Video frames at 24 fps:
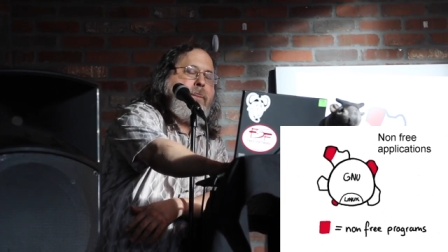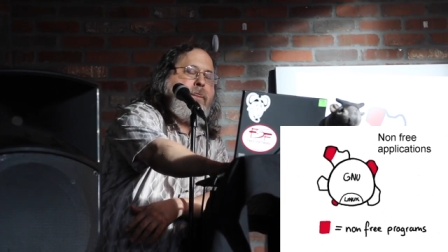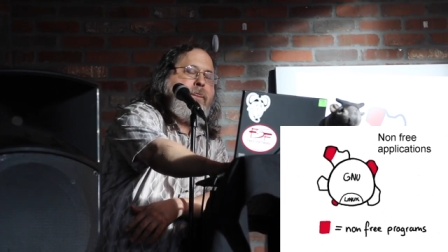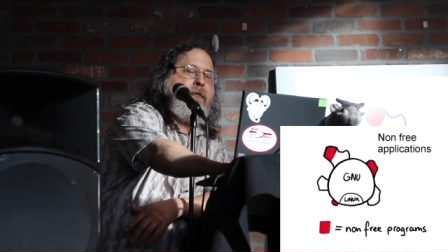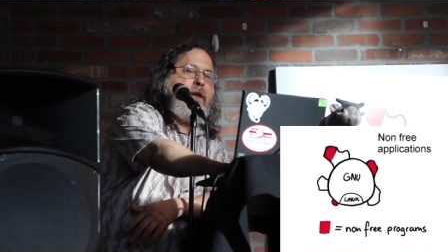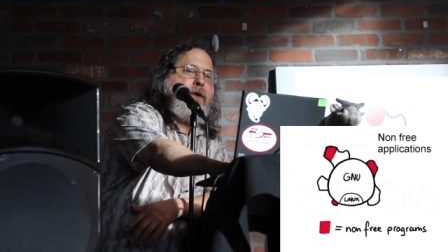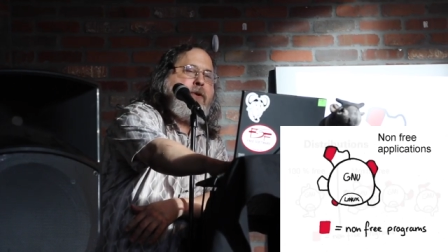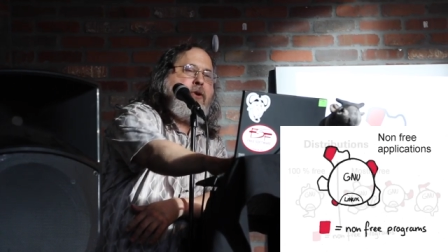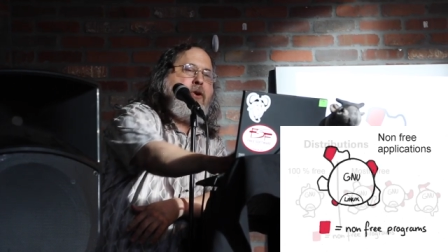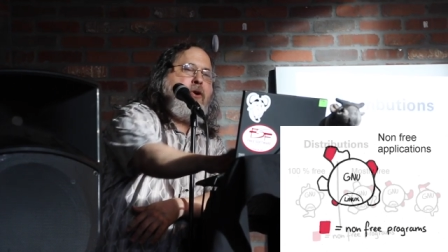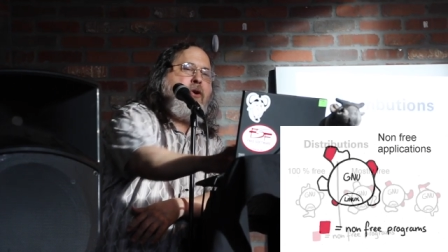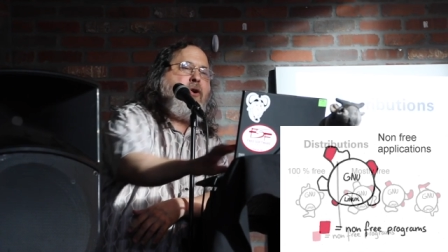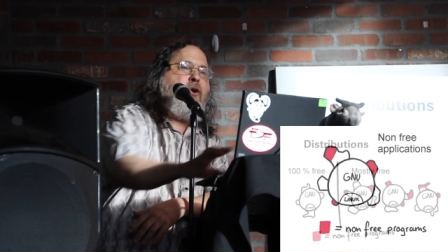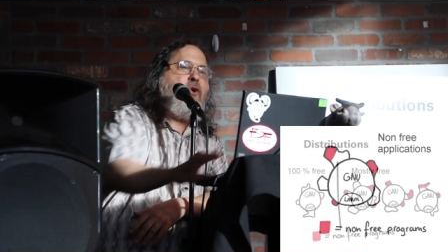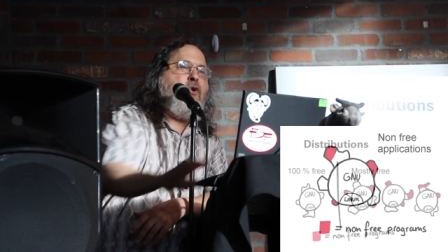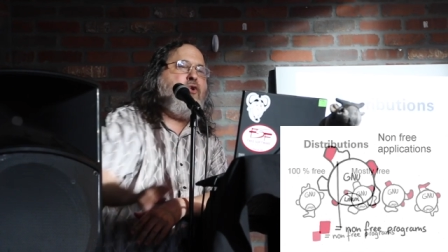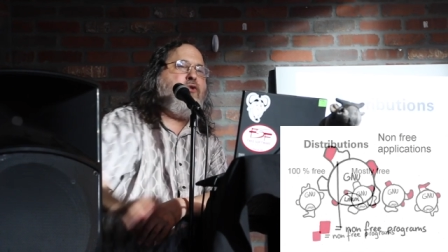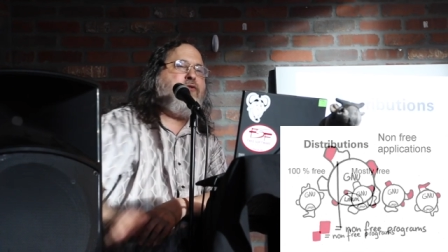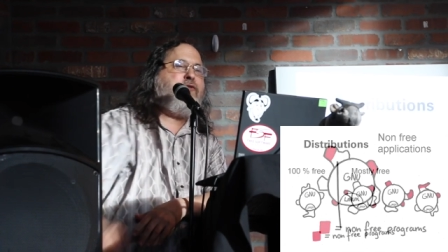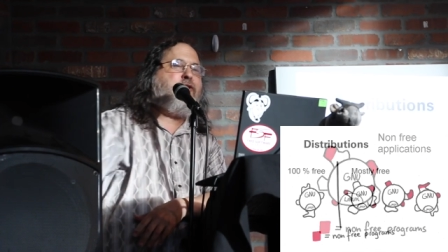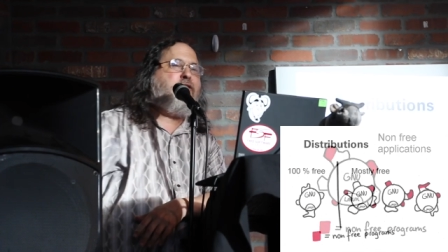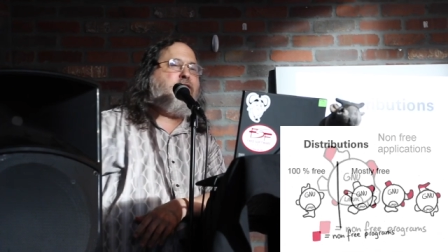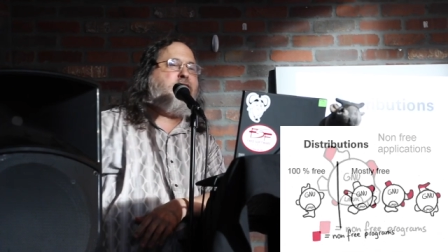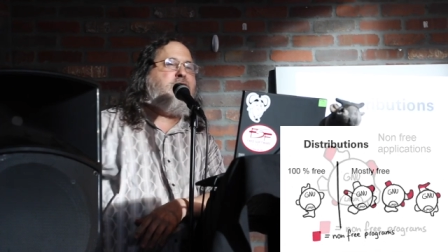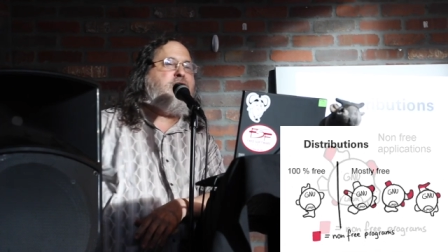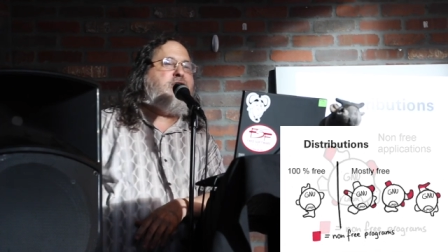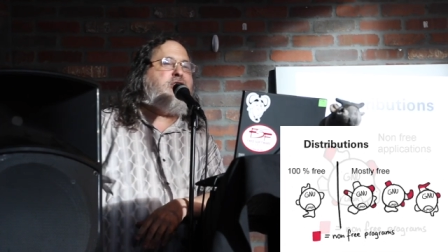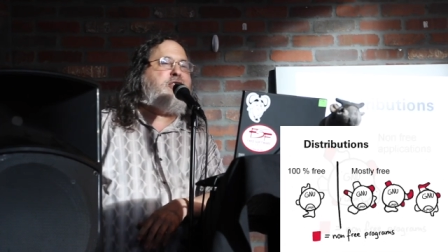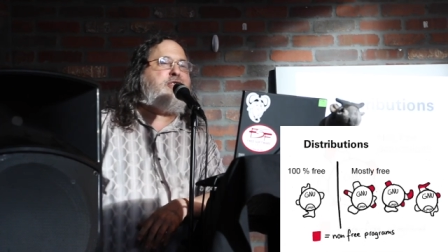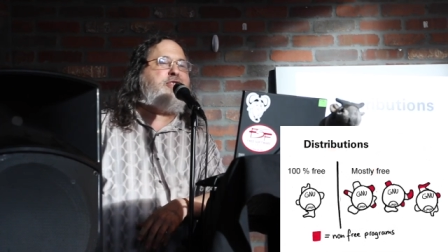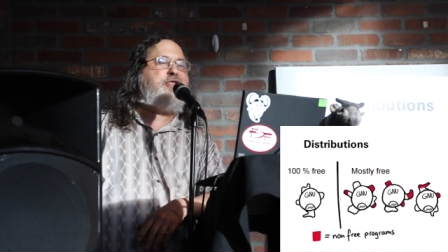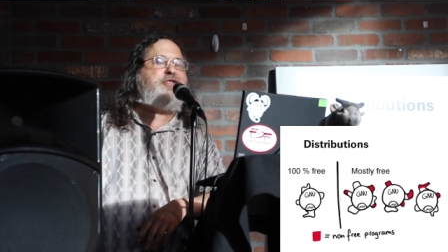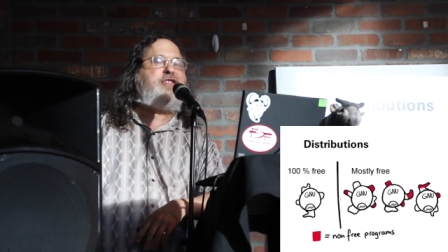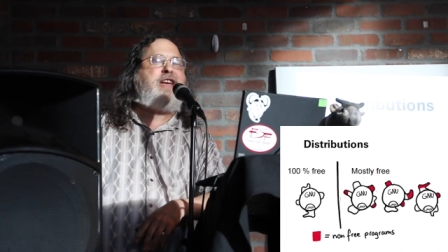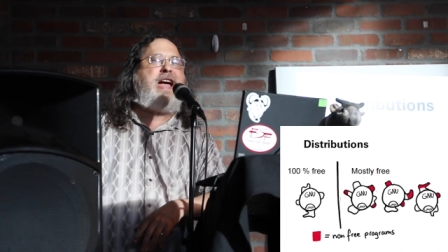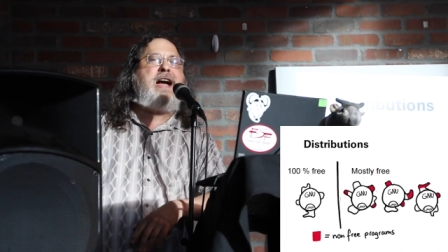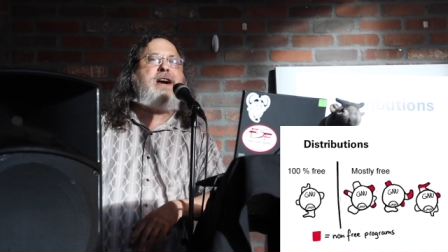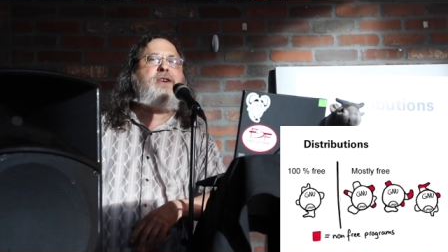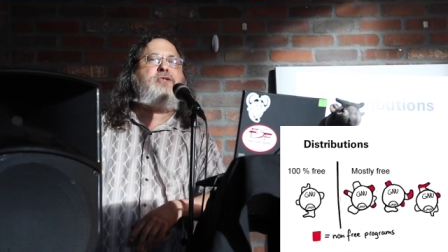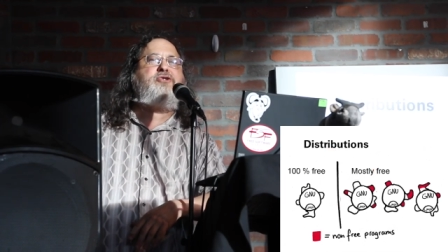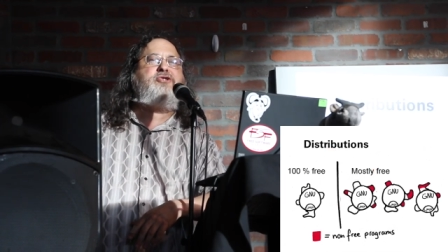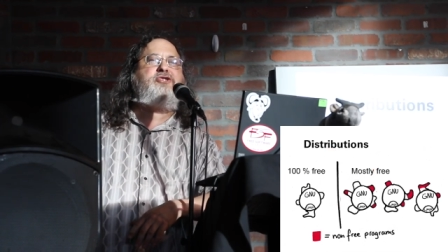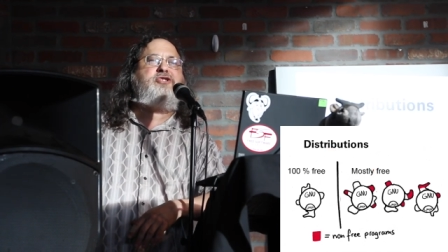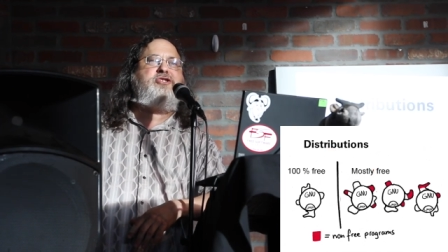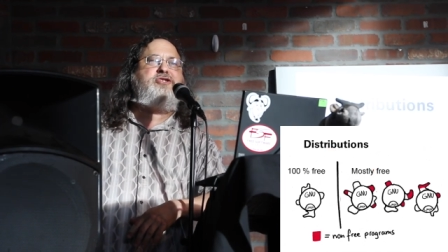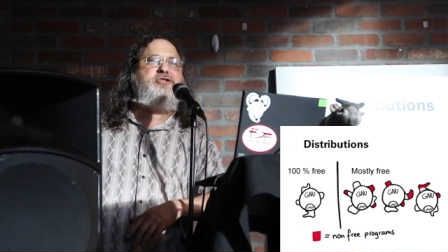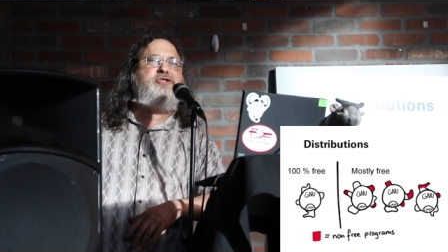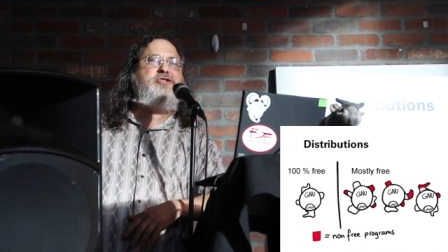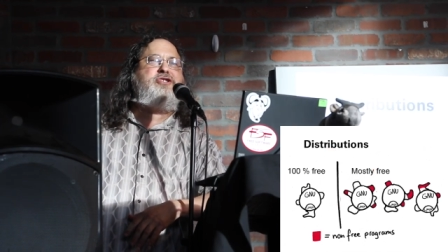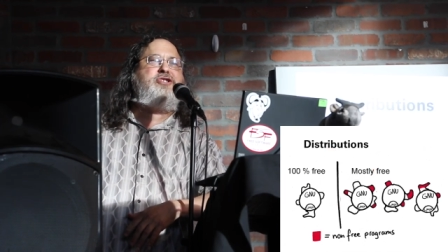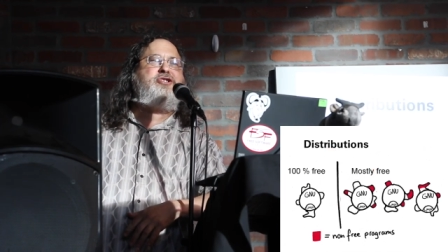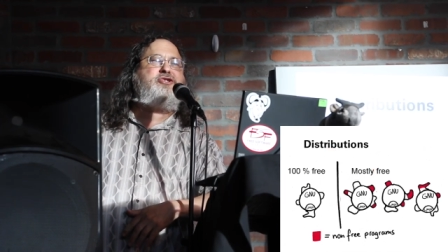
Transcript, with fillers: there are over a thousand